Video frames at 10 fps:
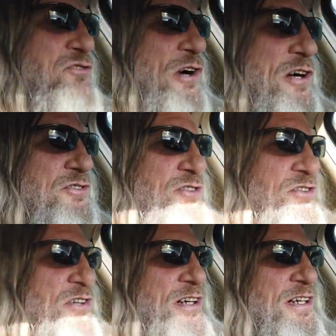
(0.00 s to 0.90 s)

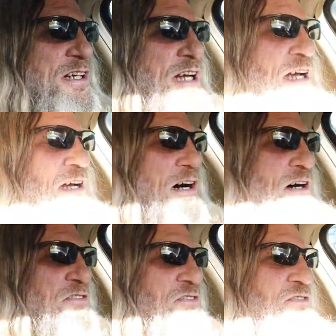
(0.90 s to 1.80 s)
destruction and
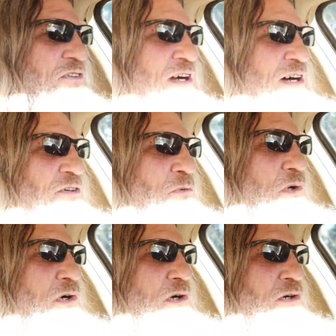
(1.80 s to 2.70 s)
chaos throughout the